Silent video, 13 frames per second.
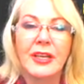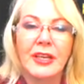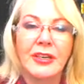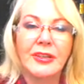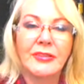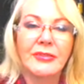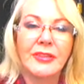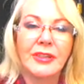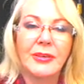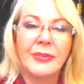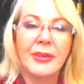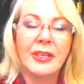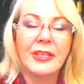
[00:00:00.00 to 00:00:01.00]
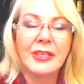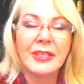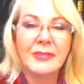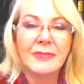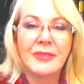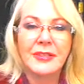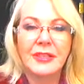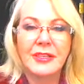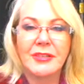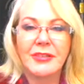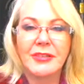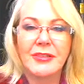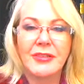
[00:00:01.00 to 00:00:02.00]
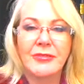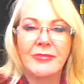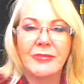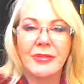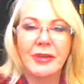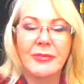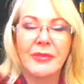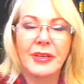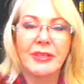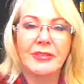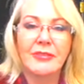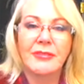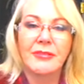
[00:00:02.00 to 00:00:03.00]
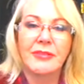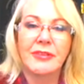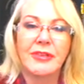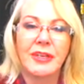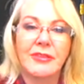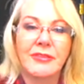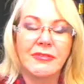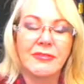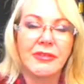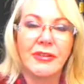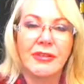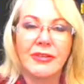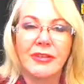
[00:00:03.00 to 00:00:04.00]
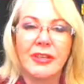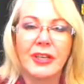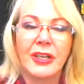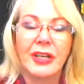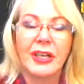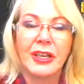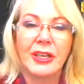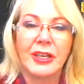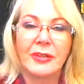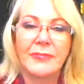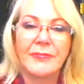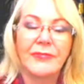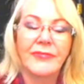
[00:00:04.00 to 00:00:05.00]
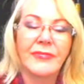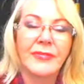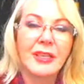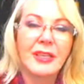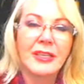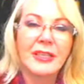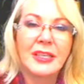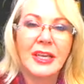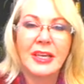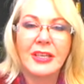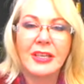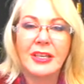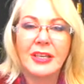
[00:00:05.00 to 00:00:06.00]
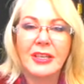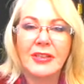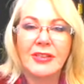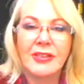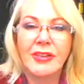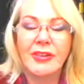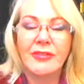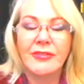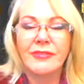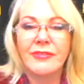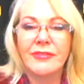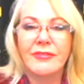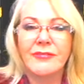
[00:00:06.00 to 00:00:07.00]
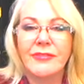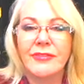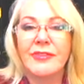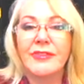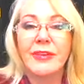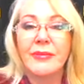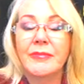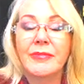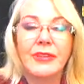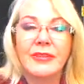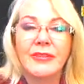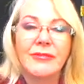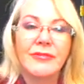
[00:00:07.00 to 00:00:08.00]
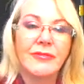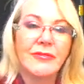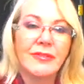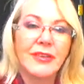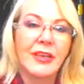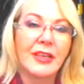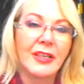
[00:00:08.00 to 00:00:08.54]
Now, in this position, you want to make sure that you're not taking notice of someone who's